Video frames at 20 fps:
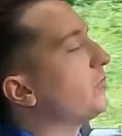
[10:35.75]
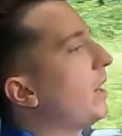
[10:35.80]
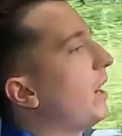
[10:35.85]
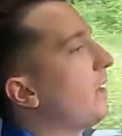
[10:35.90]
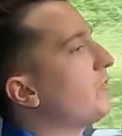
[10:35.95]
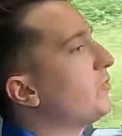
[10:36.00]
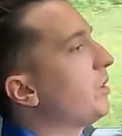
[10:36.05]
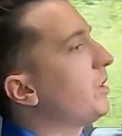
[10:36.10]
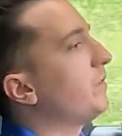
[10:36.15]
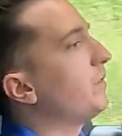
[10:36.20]

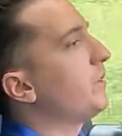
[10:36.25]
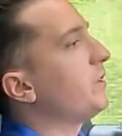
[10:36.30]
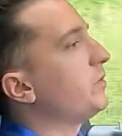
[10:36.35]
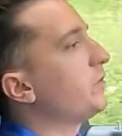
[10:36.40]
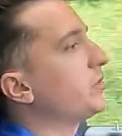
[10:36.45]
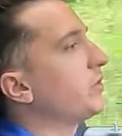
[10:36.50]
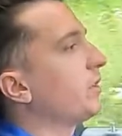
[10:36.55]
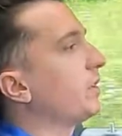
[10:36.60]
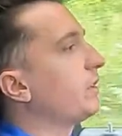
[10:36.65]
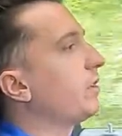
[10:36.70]
drivetrain
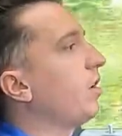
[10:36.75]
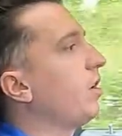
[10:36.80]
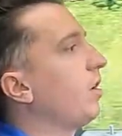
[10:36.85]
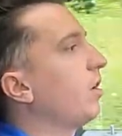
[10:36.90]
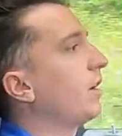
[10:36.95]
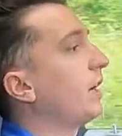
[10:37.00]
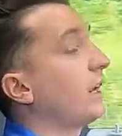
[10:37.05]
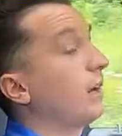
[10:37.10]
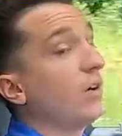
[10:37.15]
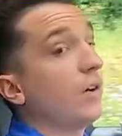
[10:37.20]
features on the
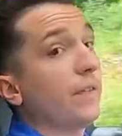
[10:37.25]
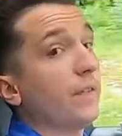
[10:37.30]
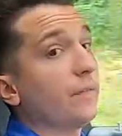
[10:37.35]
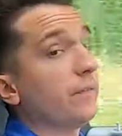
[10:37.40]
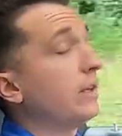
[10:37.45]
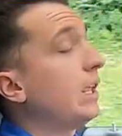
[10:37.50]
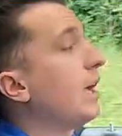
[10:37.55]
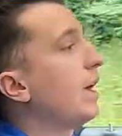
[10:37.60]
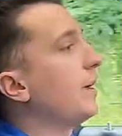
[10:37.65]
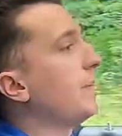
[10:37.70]
car kind of on the
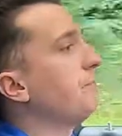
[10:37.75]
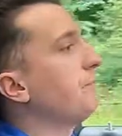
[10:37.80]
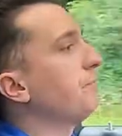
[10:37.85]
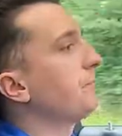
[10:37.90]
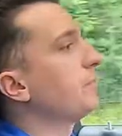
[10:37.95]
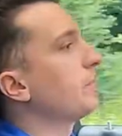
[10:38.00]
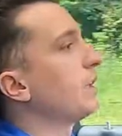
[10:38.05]
fly.